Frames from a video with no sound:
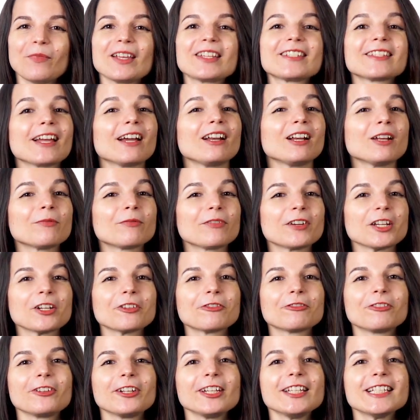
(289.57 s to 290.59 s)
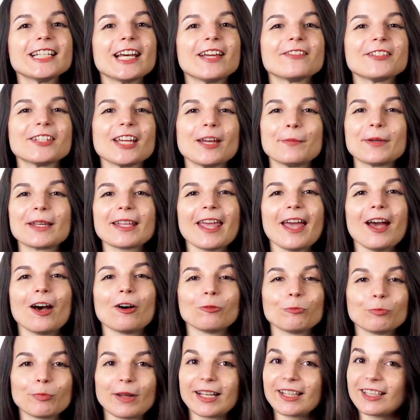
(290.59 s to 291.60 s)
Sign up for your free lifetime
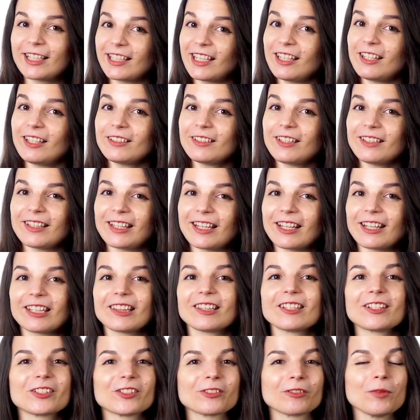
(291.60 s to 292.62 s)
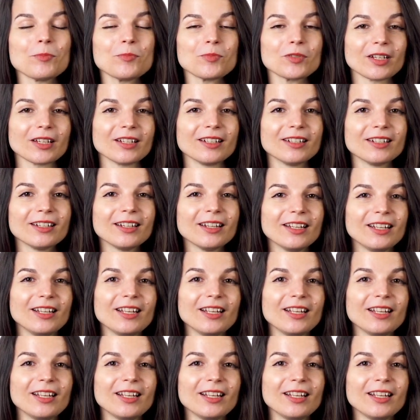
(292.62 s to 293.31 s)
account by clicking on the link in the description.